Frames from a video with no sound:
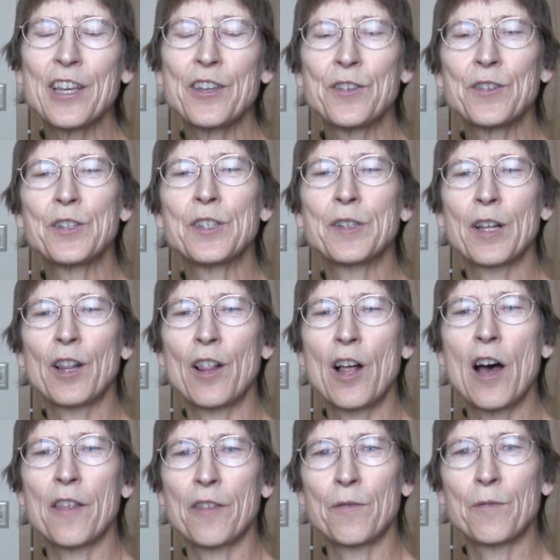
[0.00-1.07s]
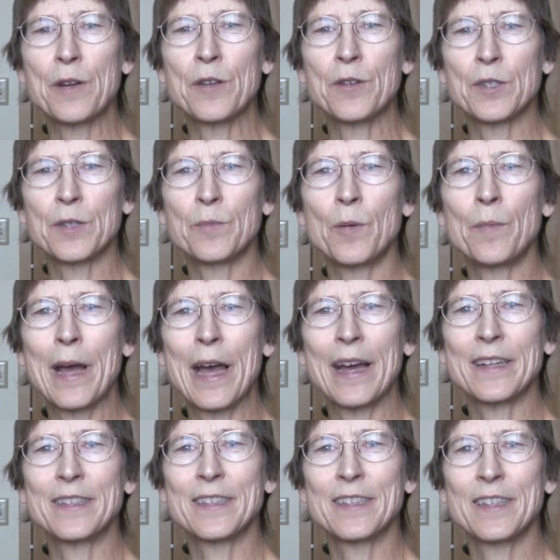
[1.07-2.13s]
use cloth reusable
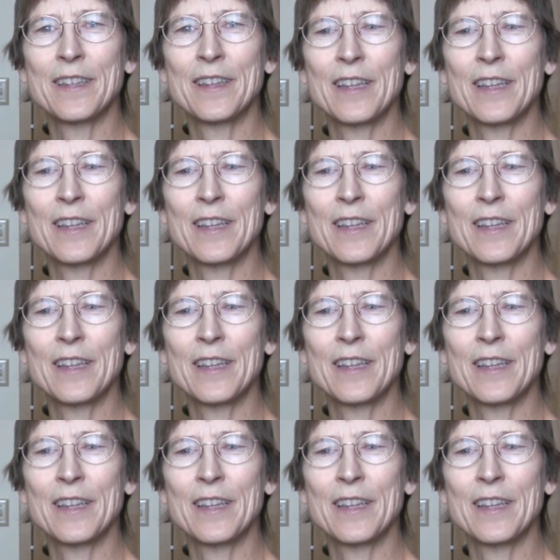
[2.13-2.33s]
bags.